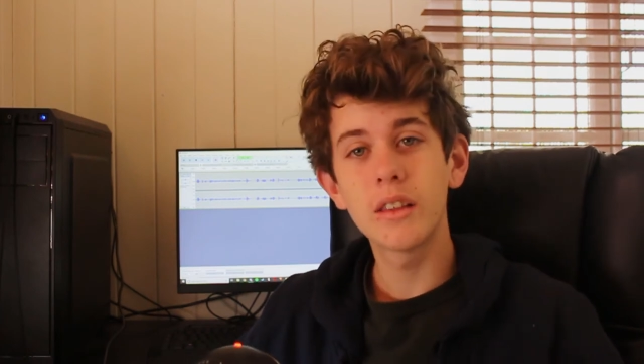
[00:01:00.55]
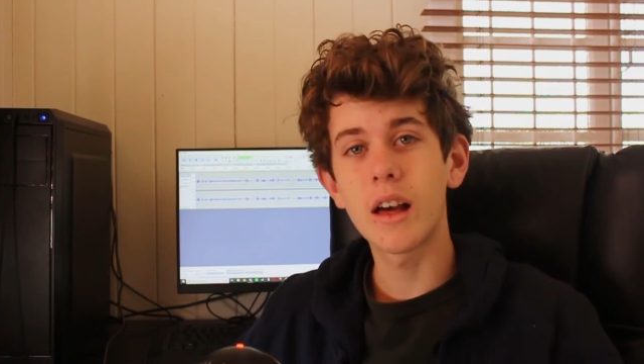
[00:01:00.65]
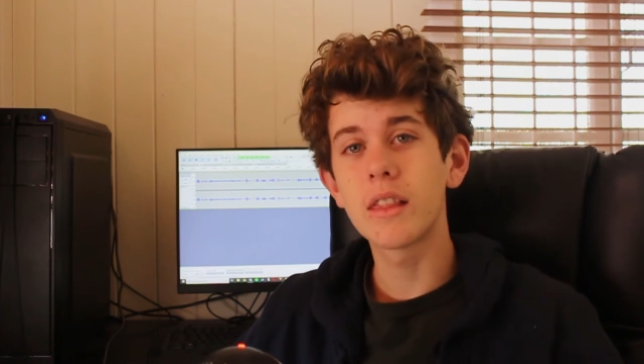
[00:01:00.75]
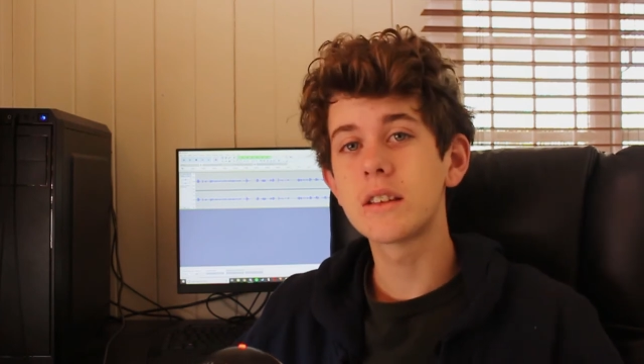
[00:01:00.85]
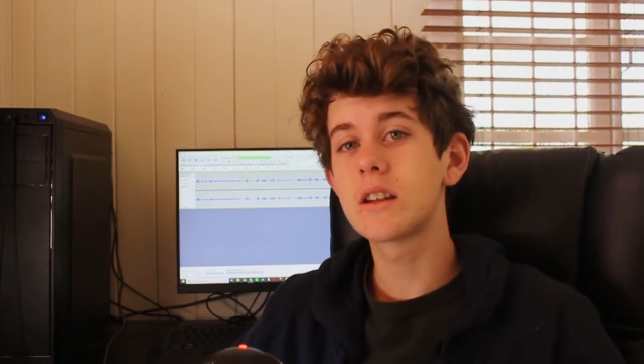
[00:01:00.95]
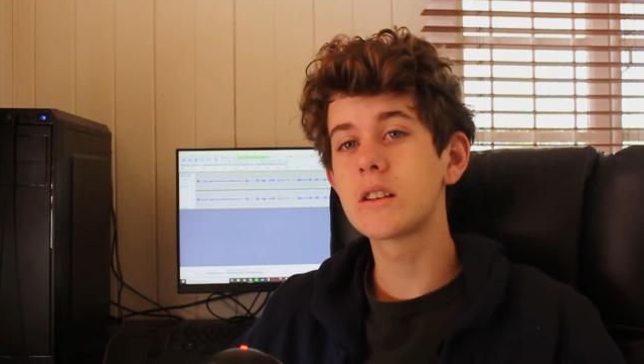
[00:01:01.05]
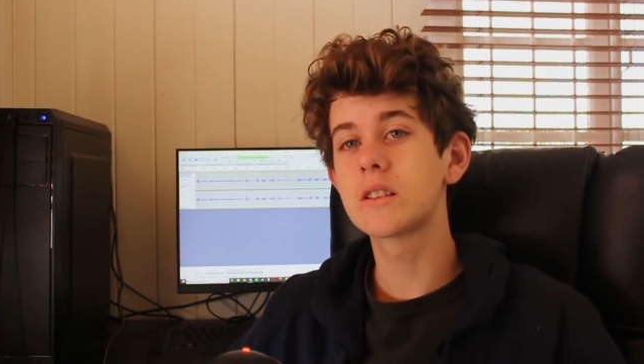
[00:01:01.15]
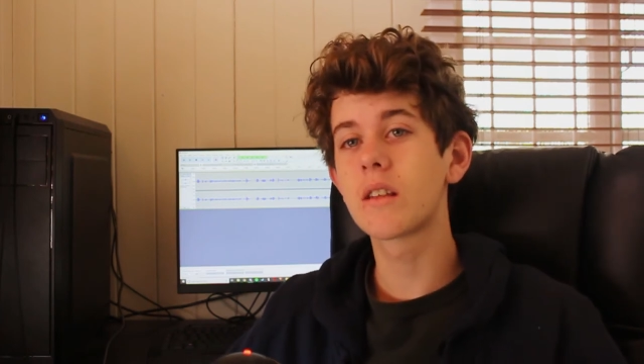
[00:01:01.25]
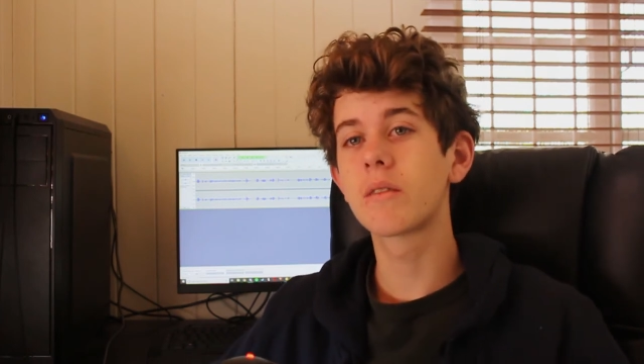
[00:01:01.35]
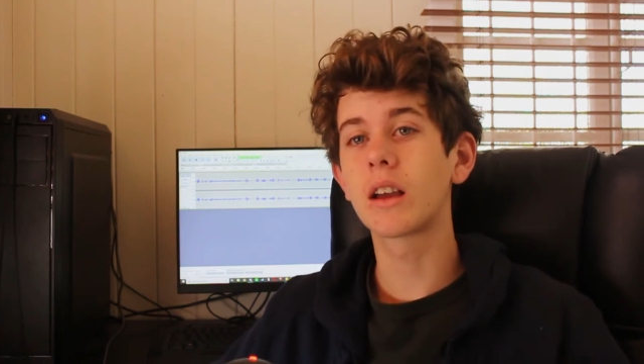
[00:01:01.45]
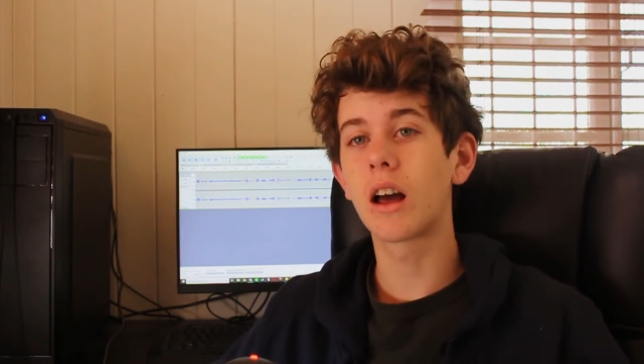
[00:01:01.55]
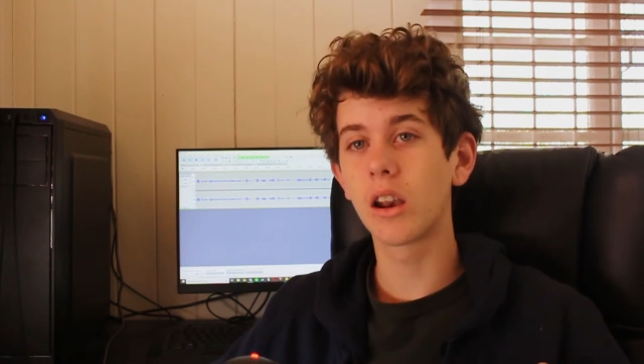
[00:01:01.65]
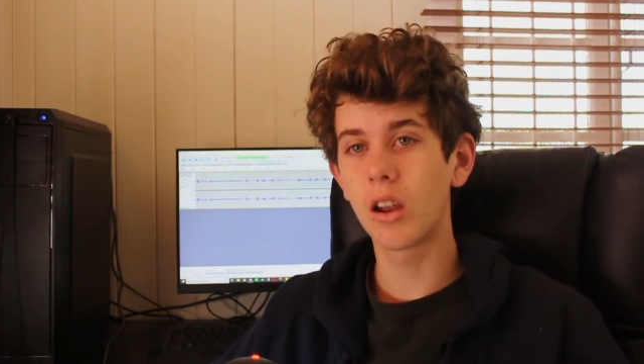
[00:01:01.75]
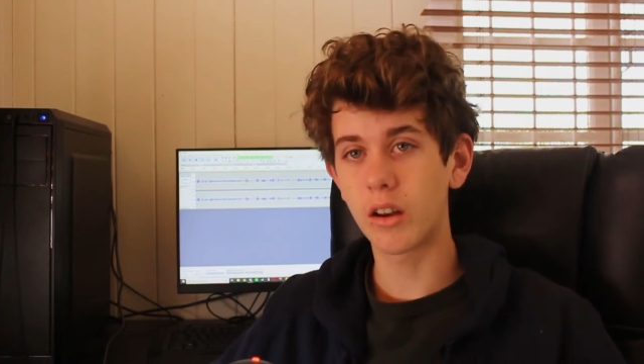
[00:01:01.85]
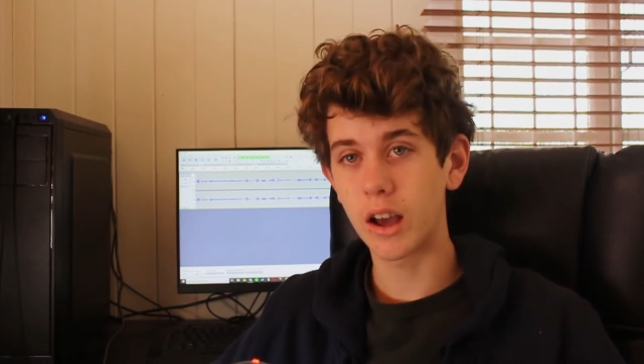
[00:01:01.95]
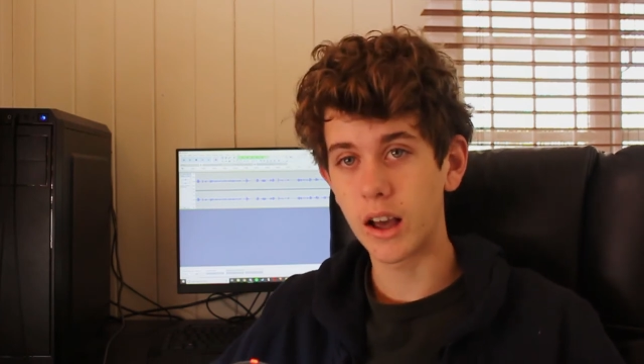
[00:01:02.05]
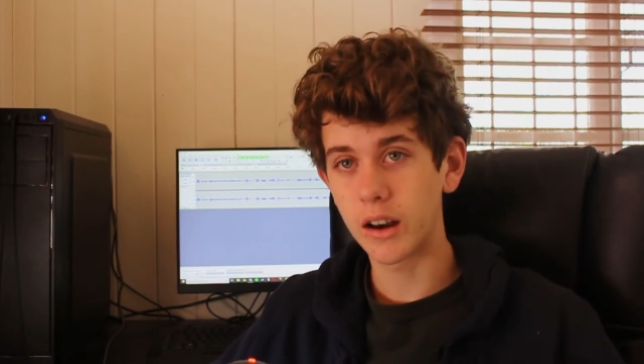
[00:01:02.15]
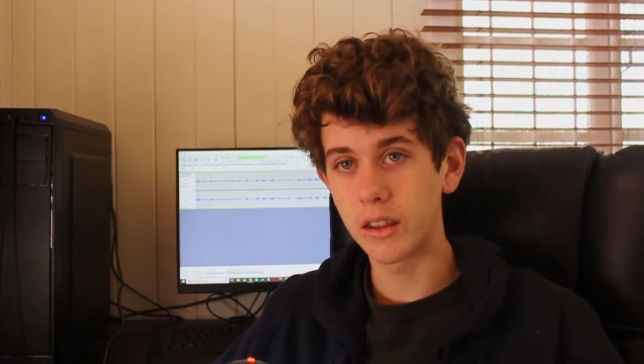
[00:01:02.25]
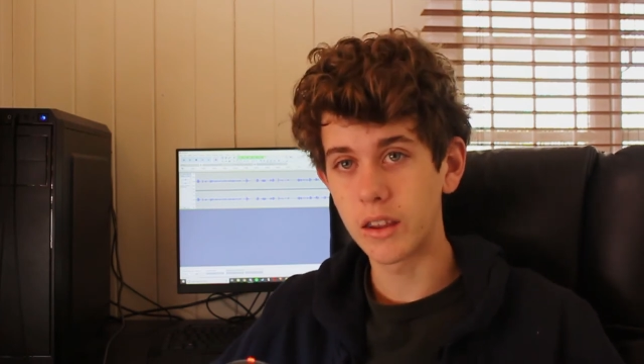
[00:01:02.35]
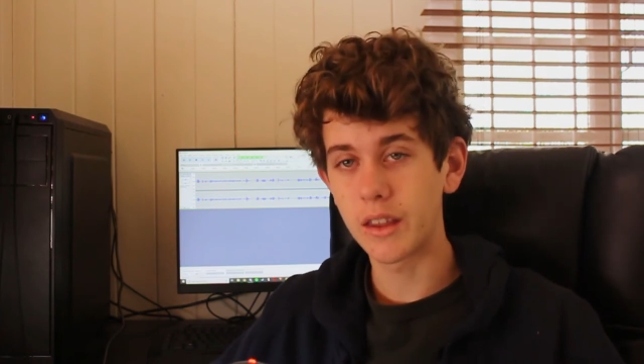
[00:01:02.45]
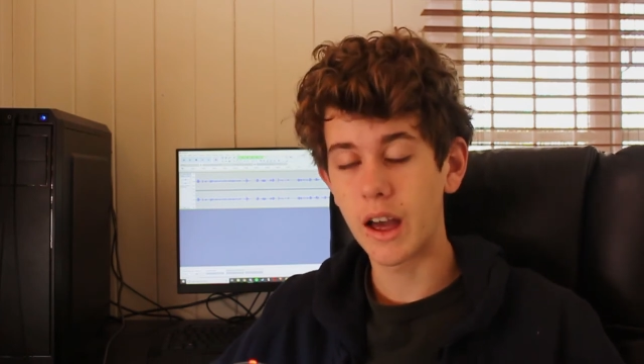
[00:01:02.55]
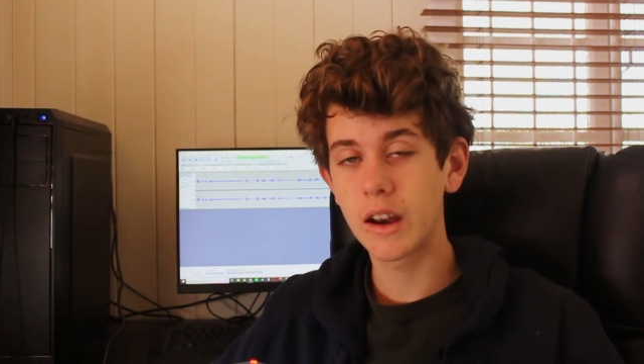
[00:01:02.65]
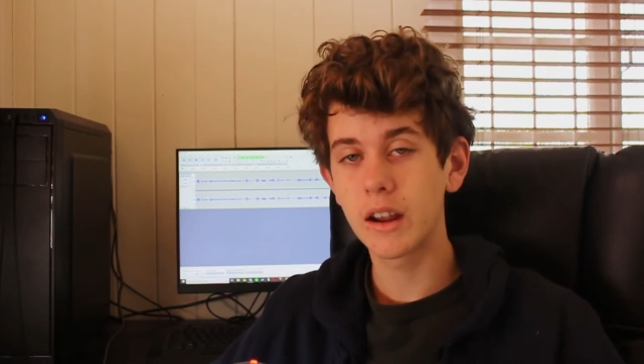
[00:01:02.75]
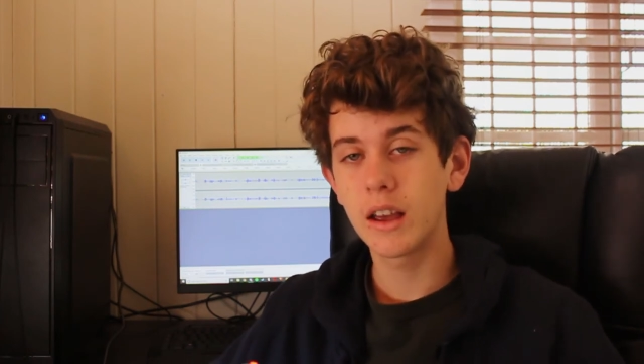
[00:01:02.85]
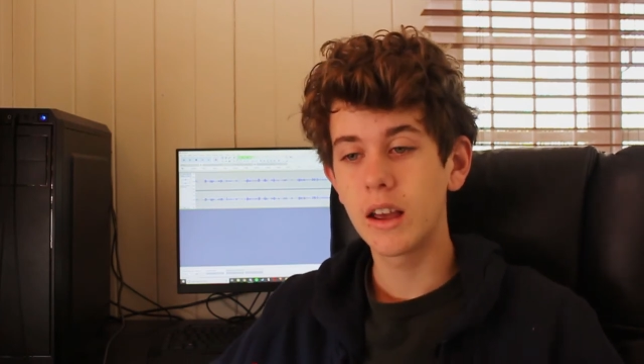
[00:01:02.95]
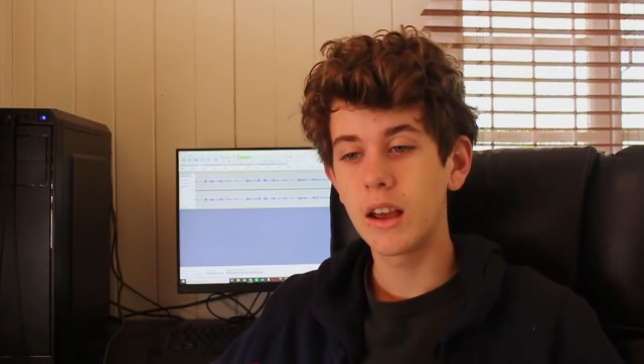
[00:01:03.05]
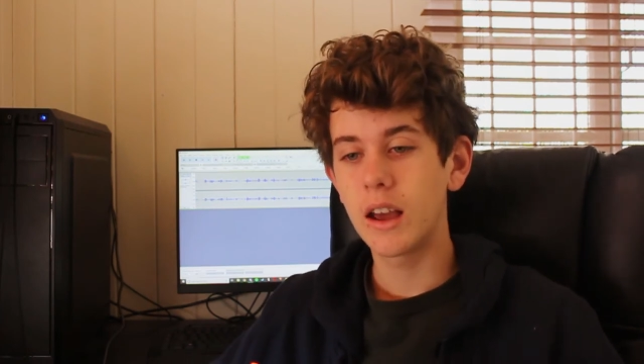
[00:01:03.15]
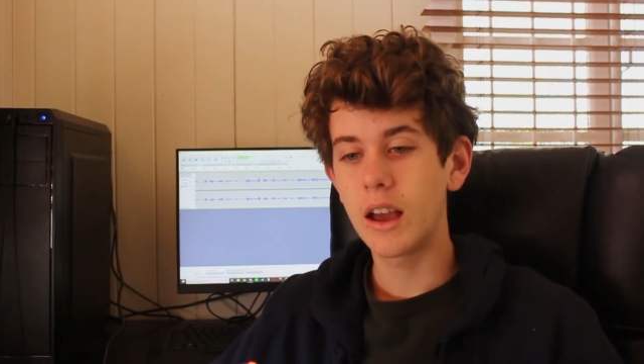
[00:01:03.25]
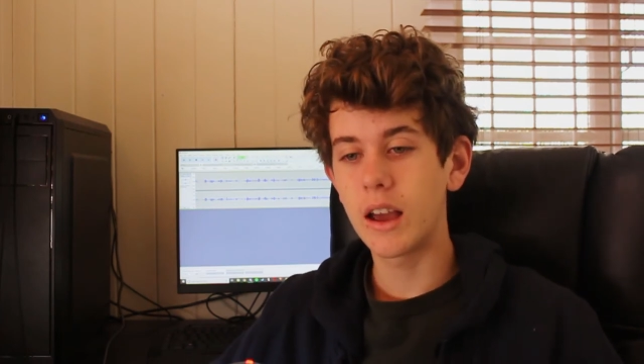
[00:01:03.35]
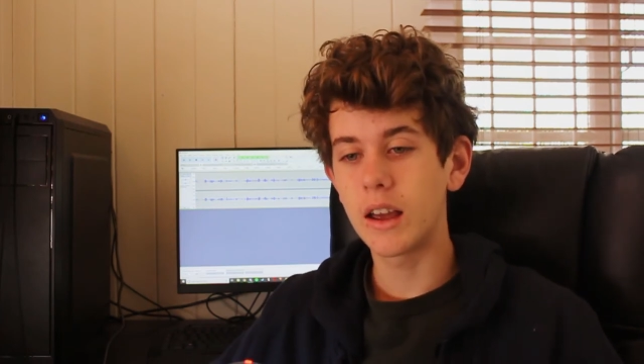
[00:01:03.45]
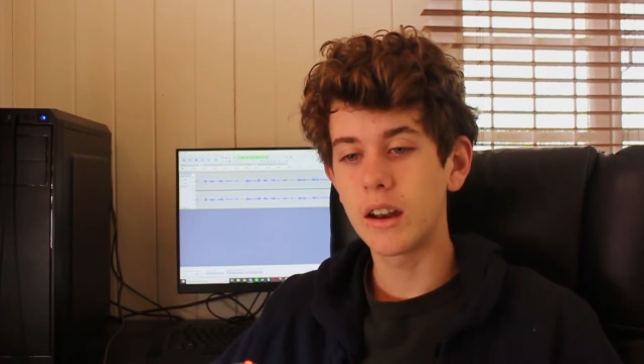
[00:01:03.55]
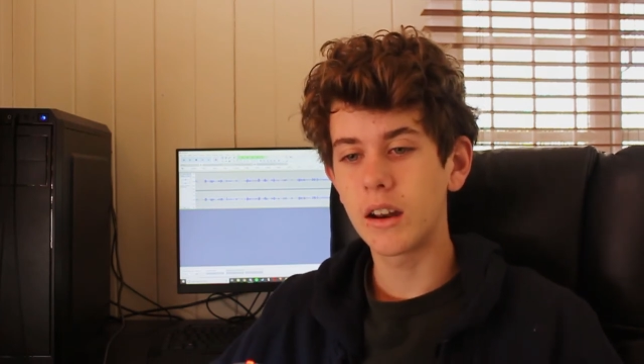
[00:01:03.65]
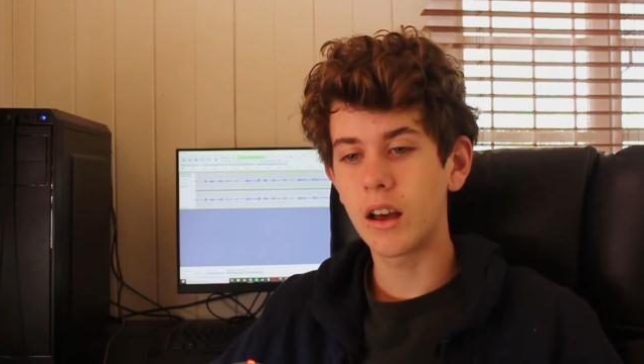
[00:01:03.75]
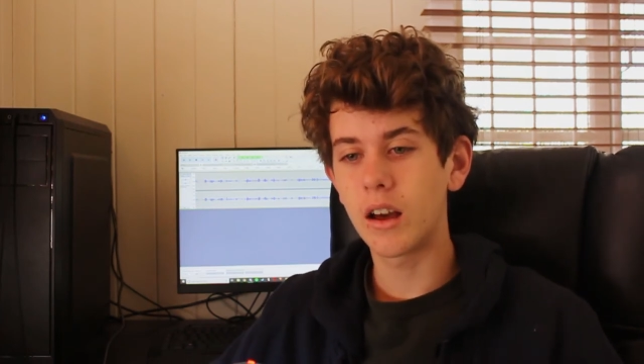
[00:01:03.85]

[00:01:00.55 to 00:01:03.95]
that there's actually something a lot harder than that, and